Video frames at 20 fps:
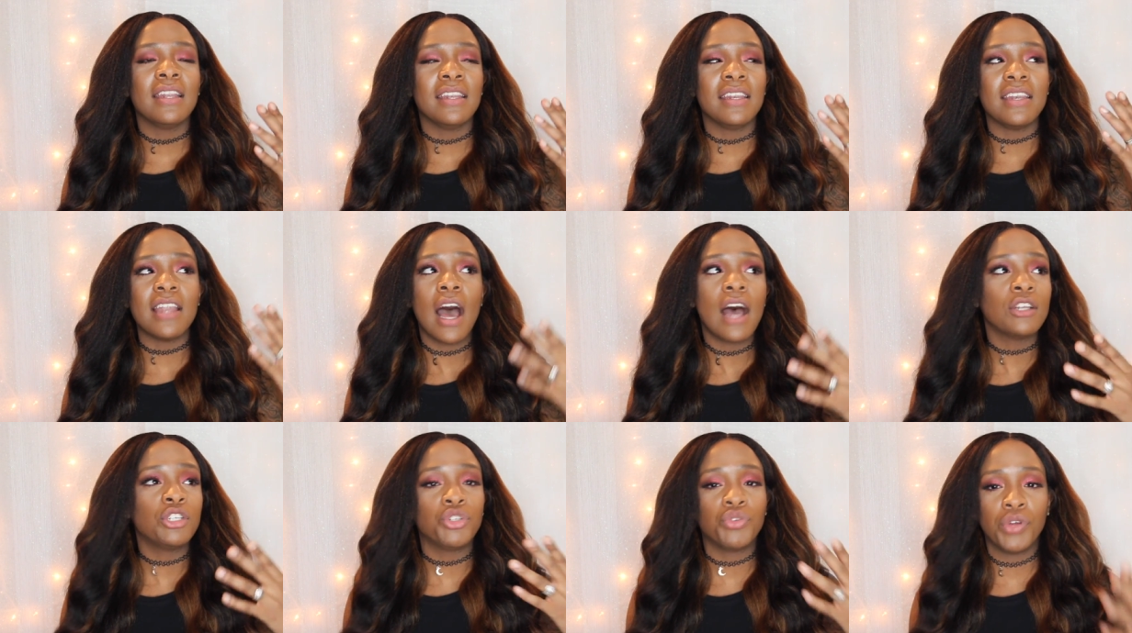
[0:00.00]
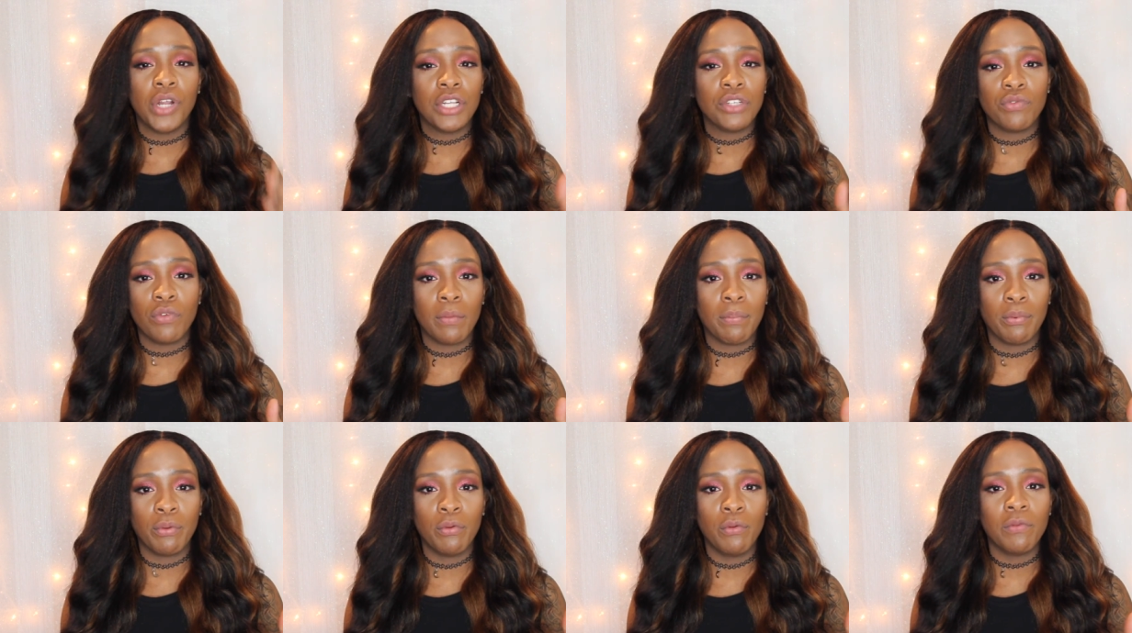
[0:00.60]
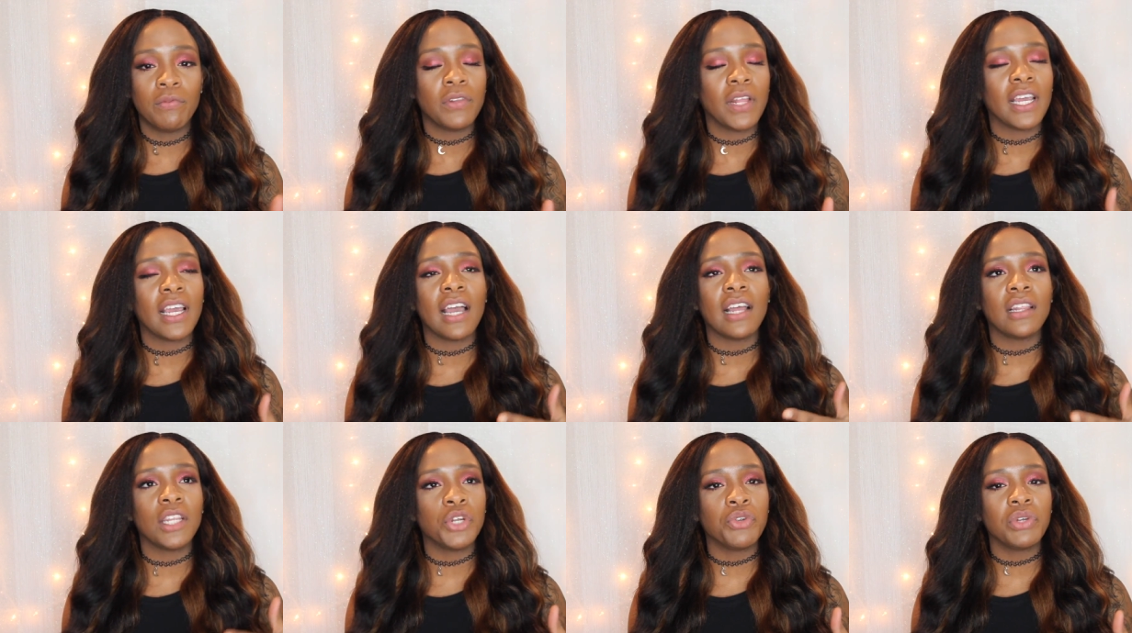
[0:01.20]
not transfer proof, like
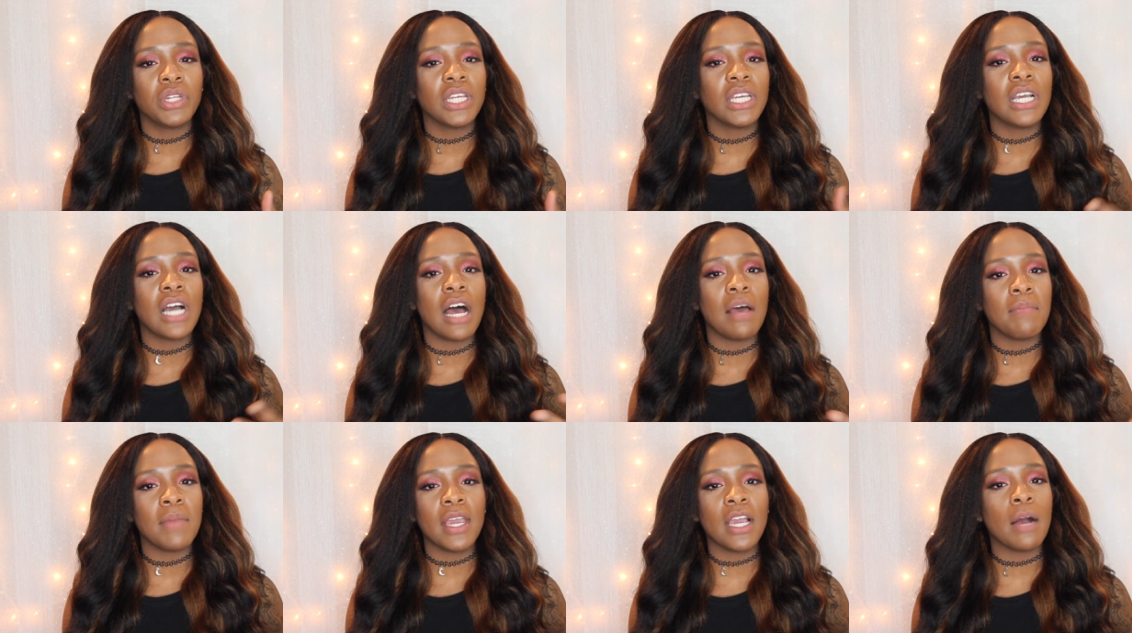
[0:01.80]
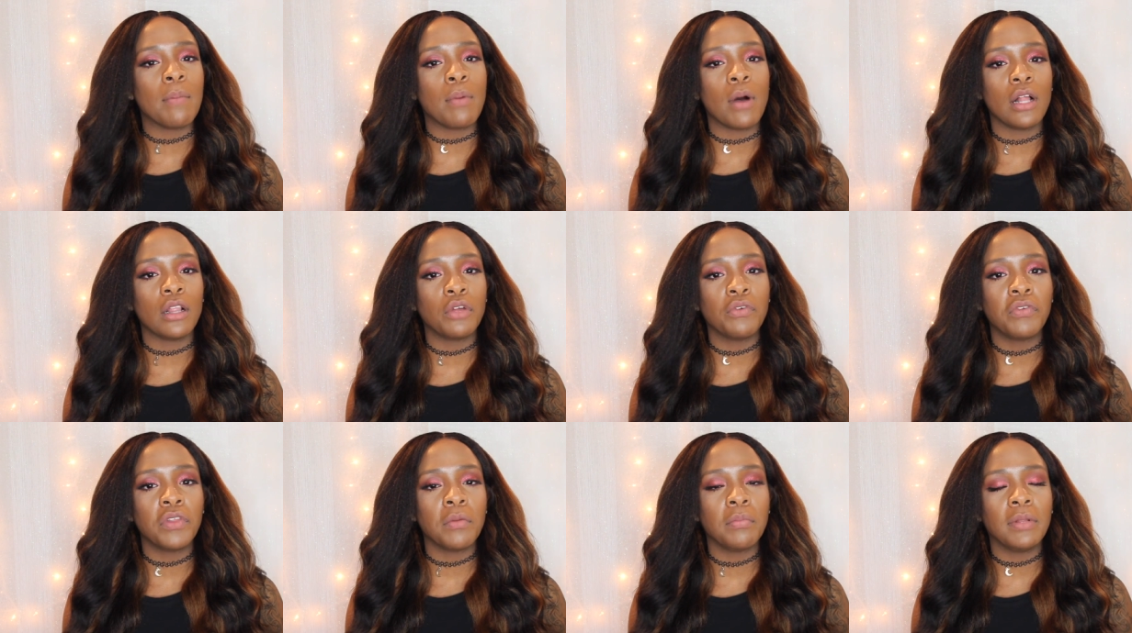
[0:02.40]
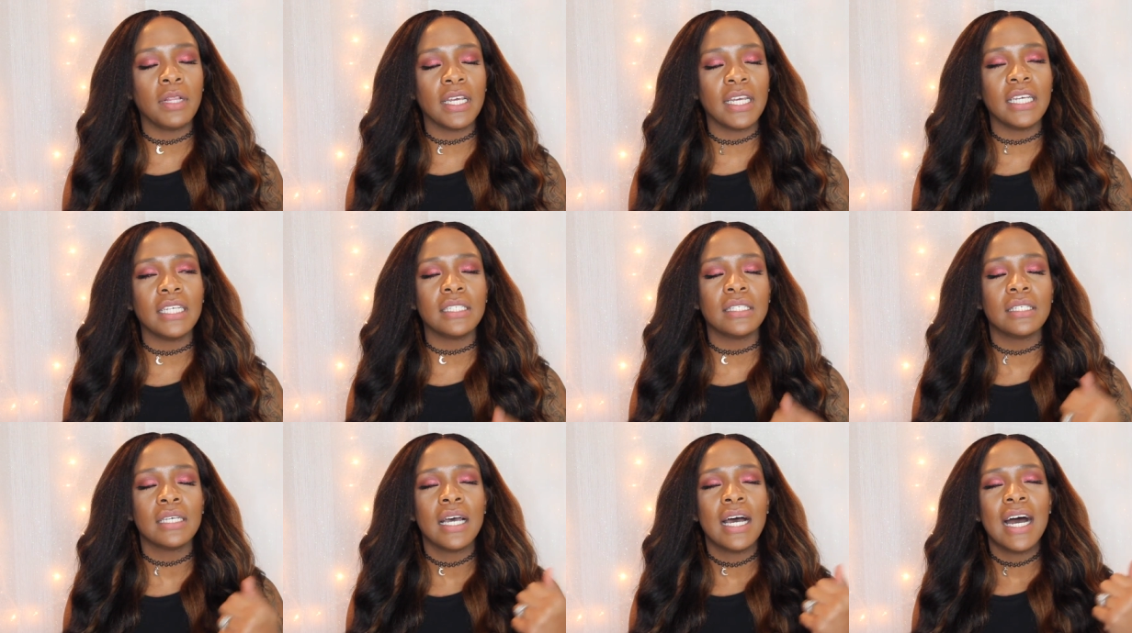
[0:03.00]
I literally got makeup all over the
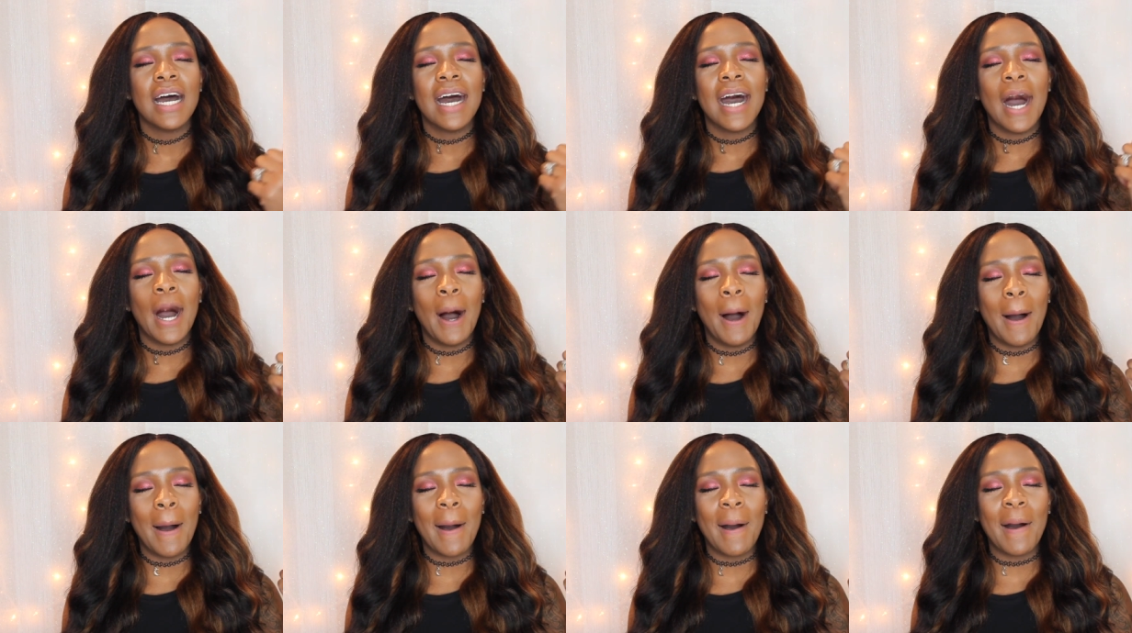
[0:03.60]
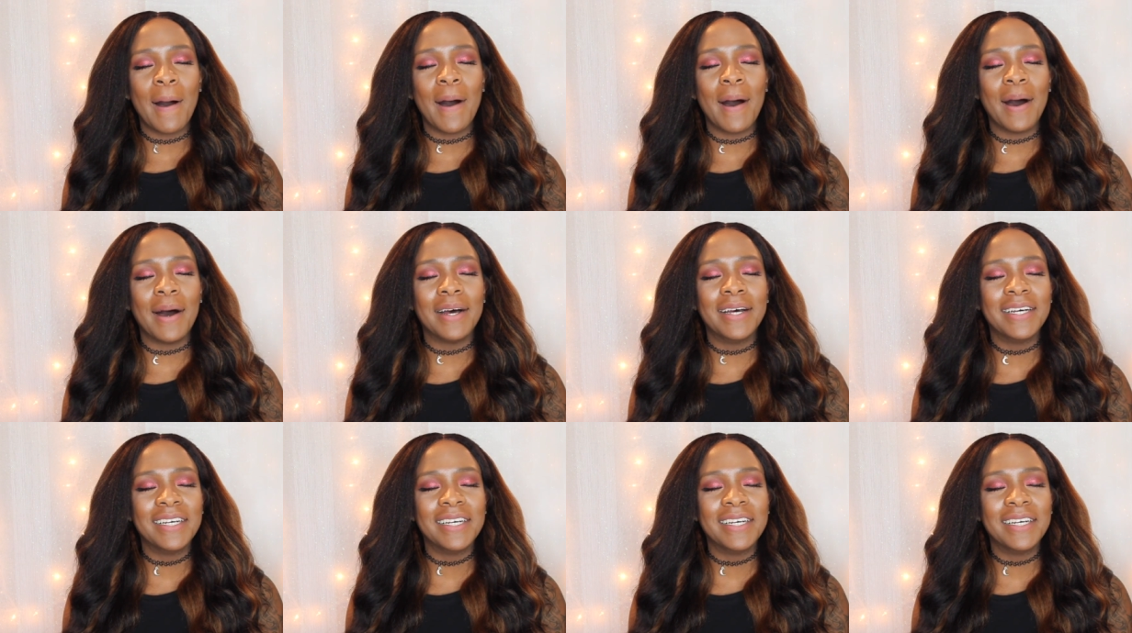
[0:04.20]
place. Uh,